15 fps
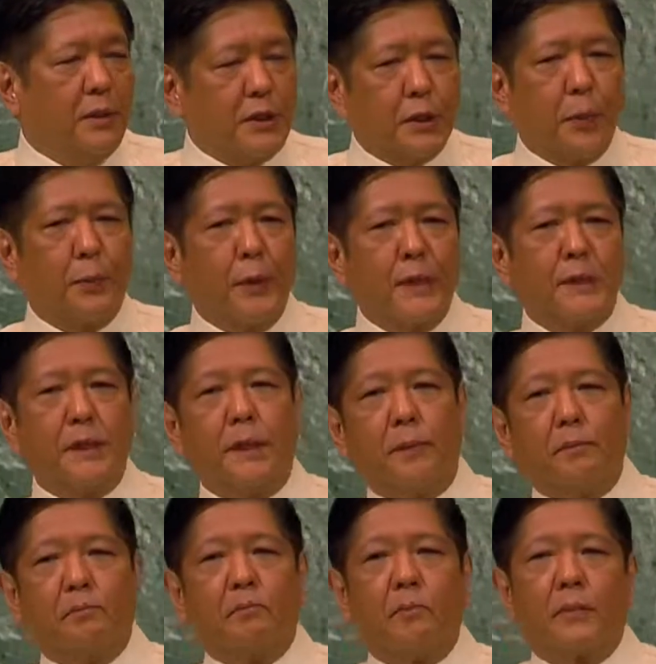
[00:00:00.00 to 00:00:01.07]
Mr.
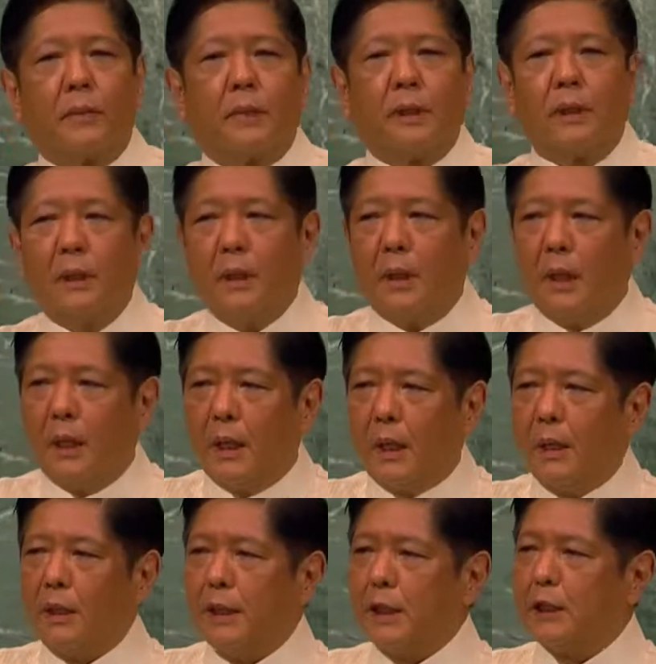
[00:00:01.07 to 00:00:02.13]
President,
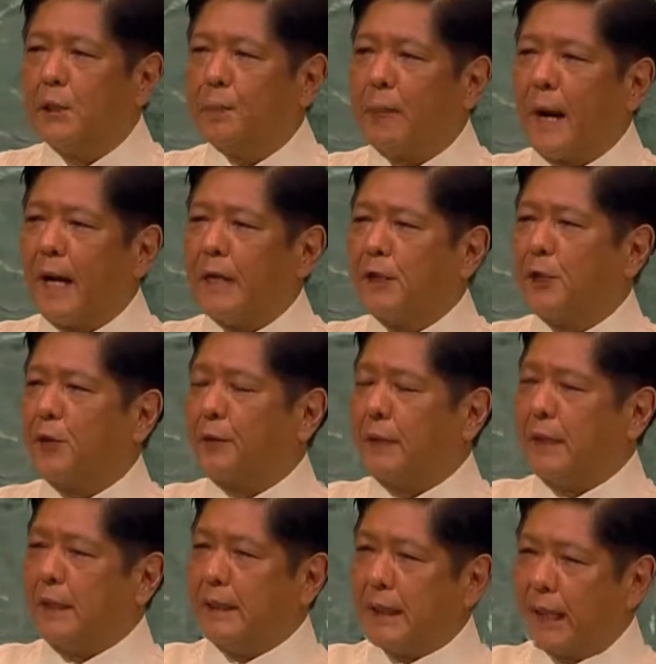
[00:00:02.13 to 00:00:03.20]
in these past
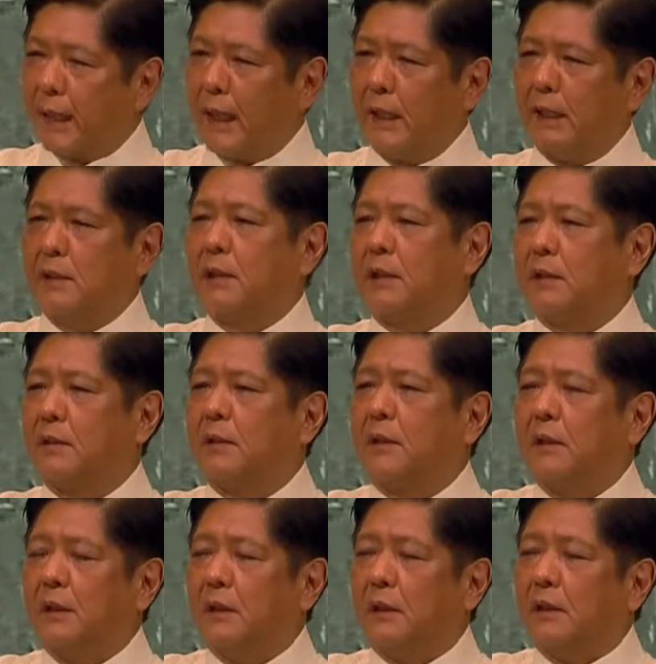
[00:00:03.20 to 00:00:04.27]
three
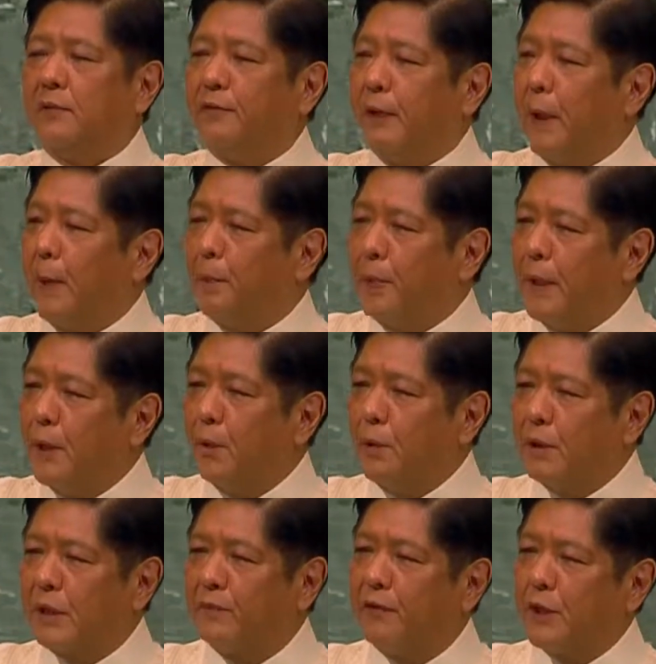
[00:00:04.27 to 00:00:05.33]
decades,
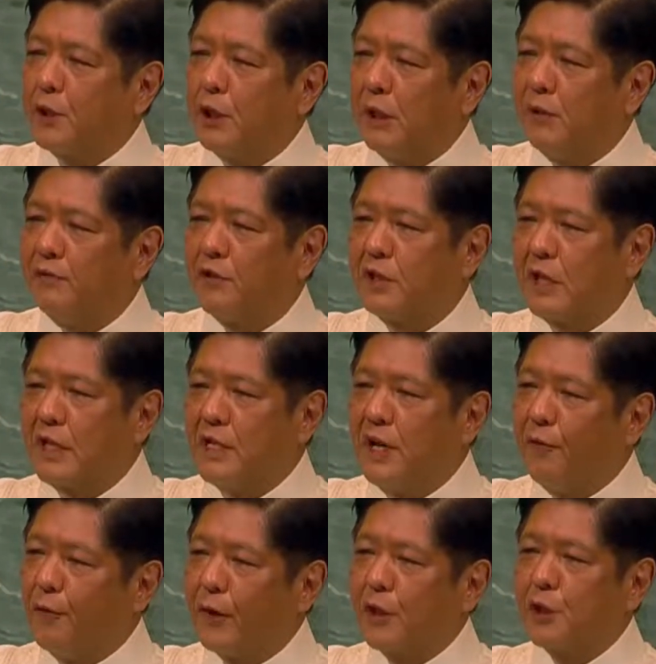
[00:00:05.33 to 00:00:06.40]
Filipinos have achieved
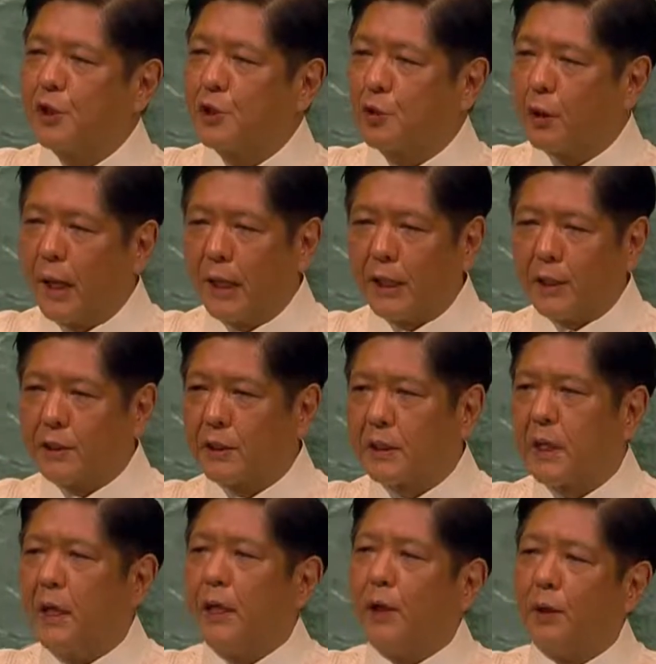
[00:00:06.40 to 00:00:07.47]
significant
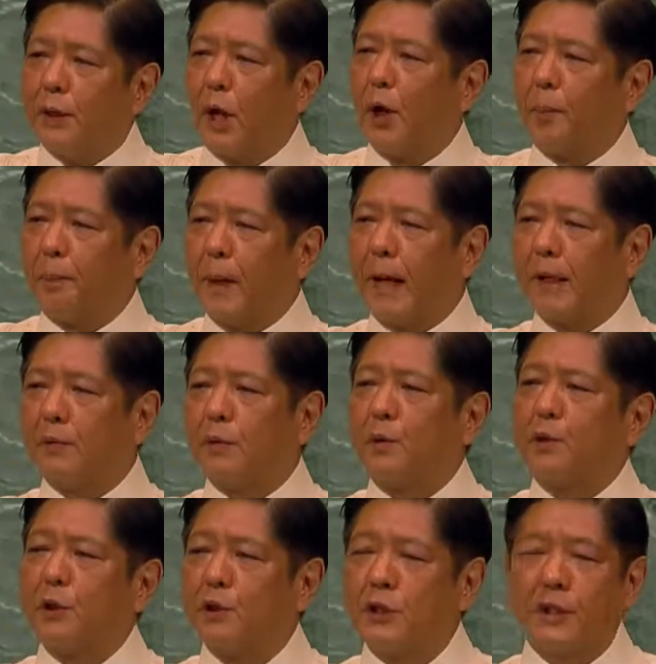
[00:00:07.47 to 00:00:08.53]
strides on our path
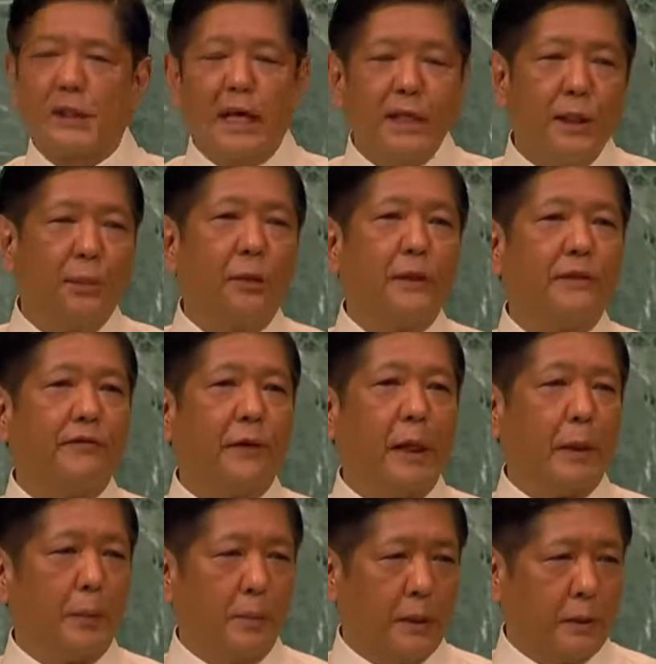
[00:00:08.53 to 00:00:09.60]
to sustainable
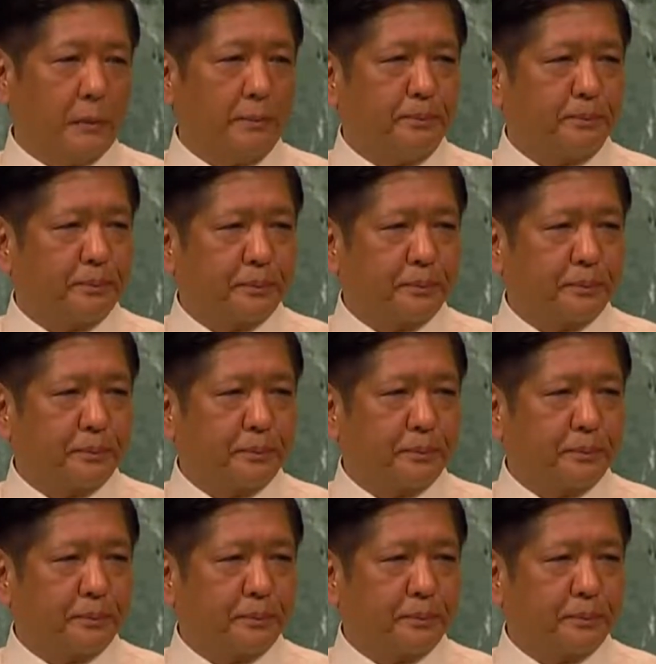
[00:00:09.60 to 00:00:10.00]
development.